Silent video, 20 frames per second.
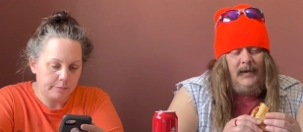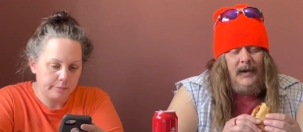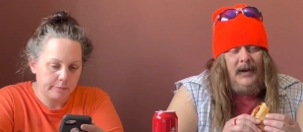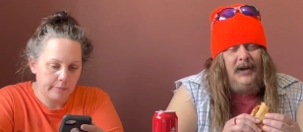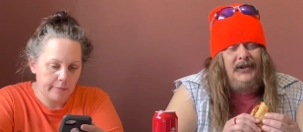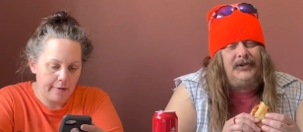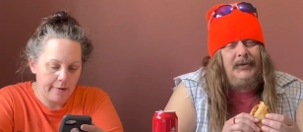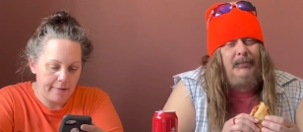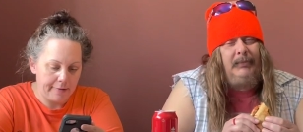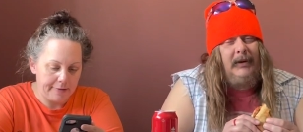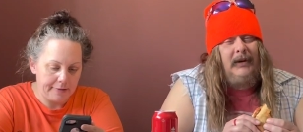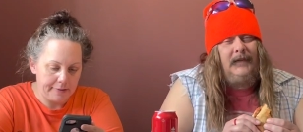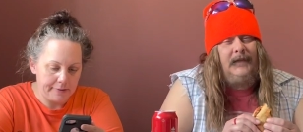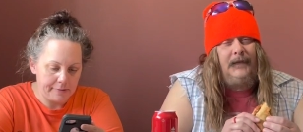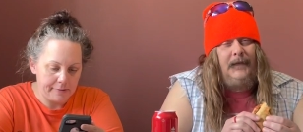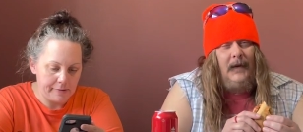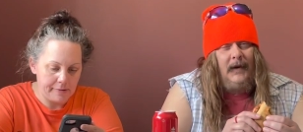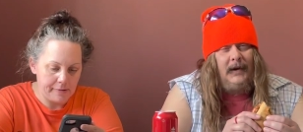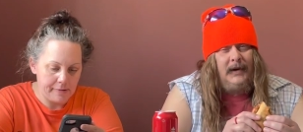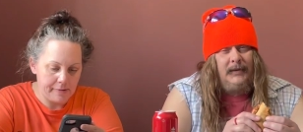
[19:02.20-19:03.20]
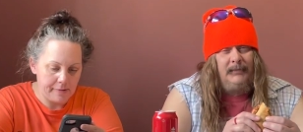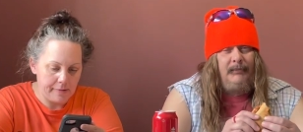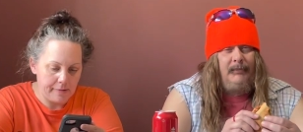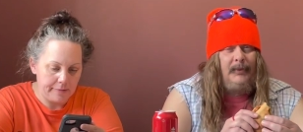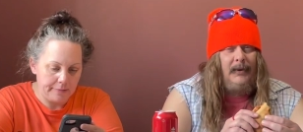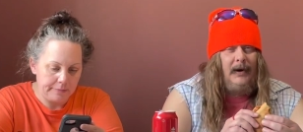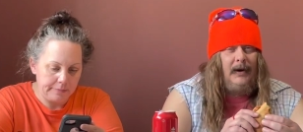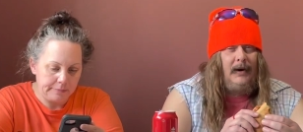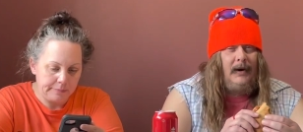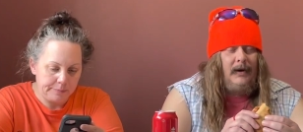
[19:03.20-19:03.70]
Speaker 1: it's a big fucking
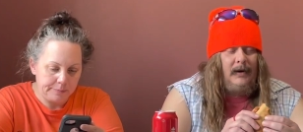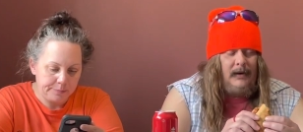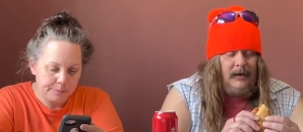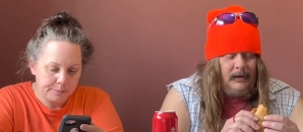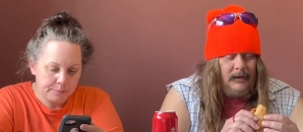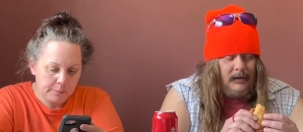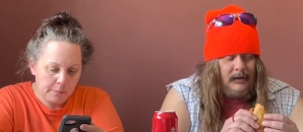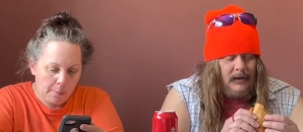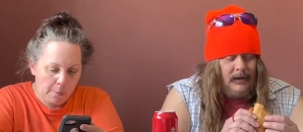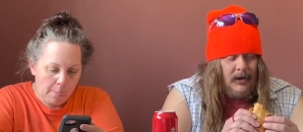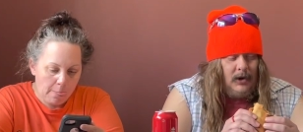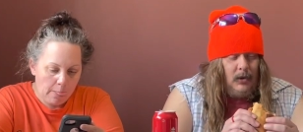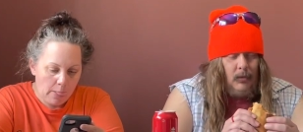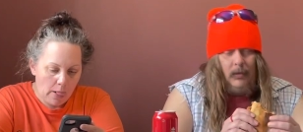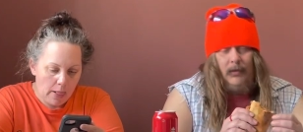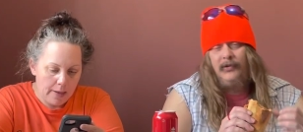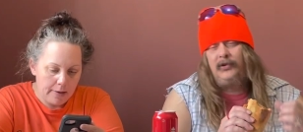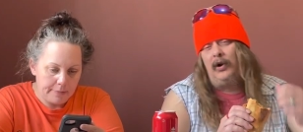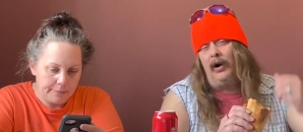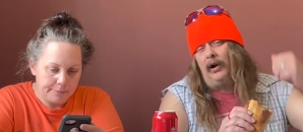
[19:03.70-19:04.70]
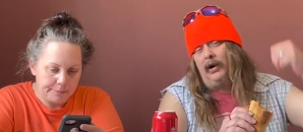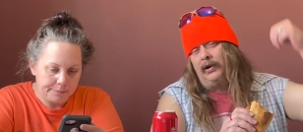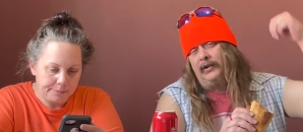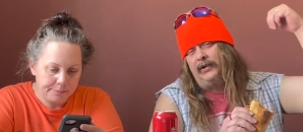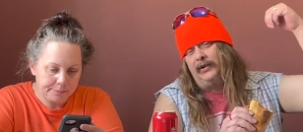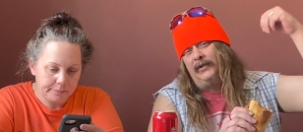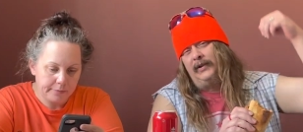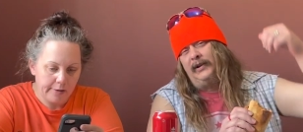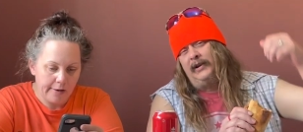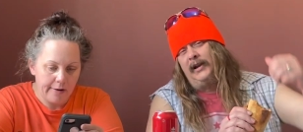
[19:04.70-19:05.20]
bear. We were talking
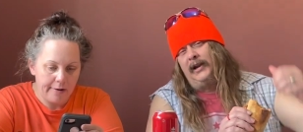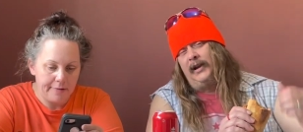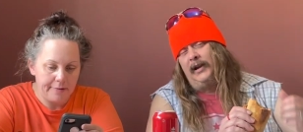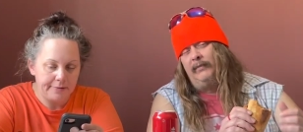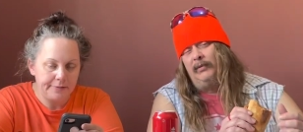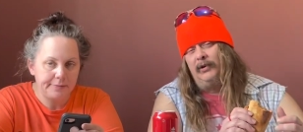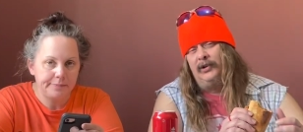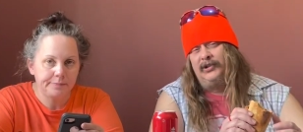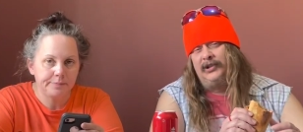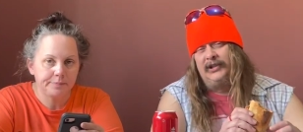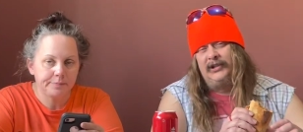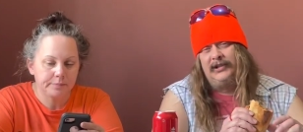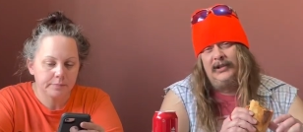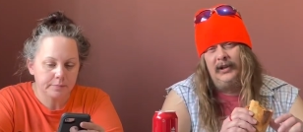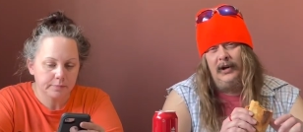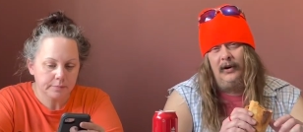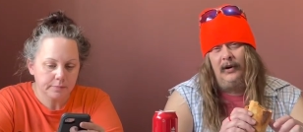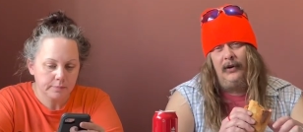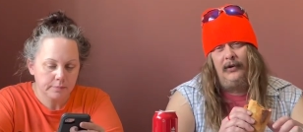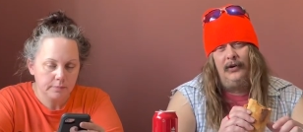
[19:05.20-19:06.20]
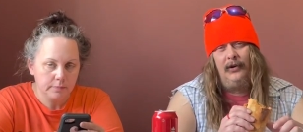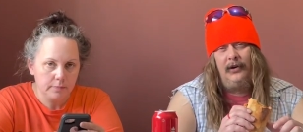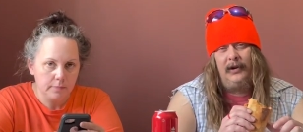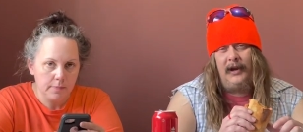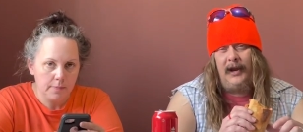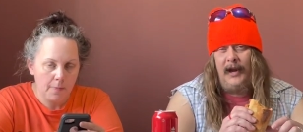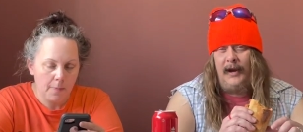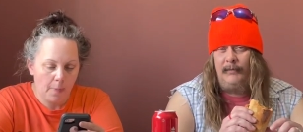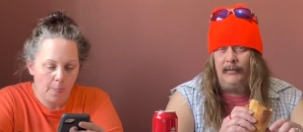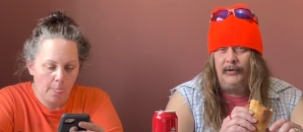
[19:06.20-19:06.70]
to the neighbor, and she's seen it on her
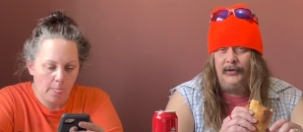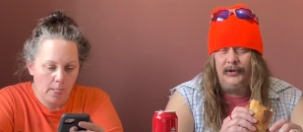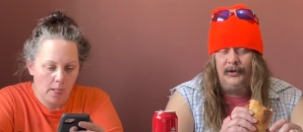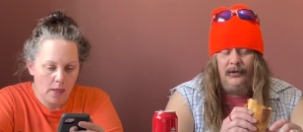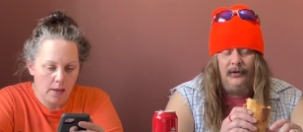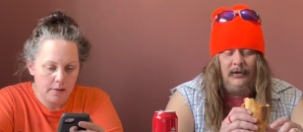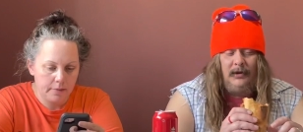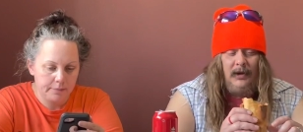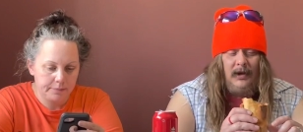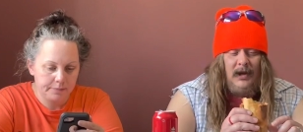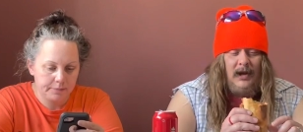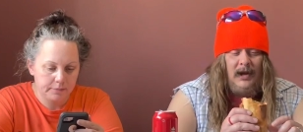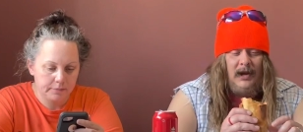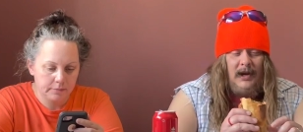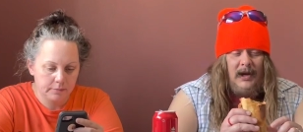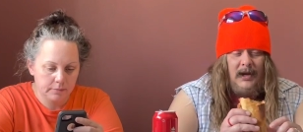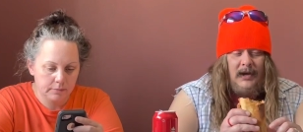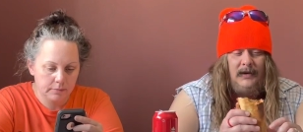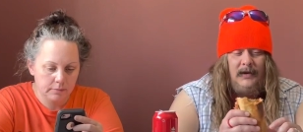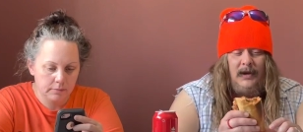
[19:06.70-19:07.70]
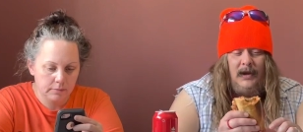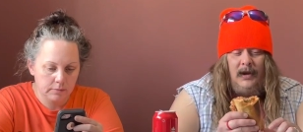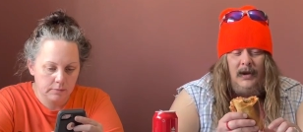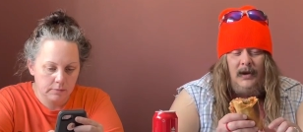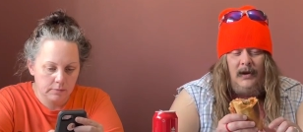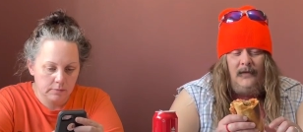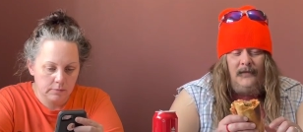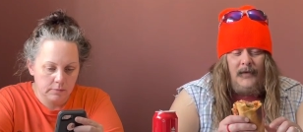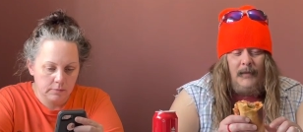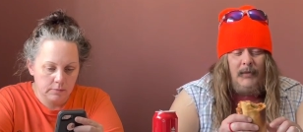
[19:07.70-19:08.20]
camera too, and
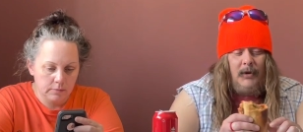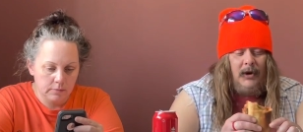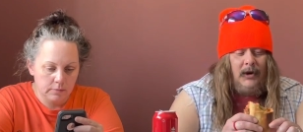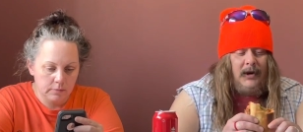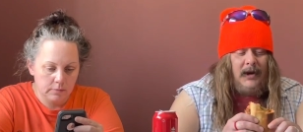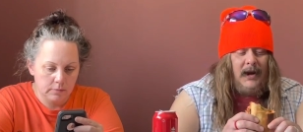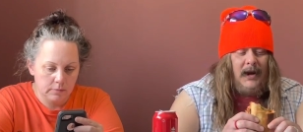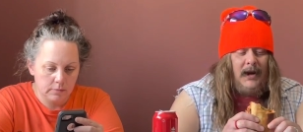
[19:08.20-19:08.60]
from her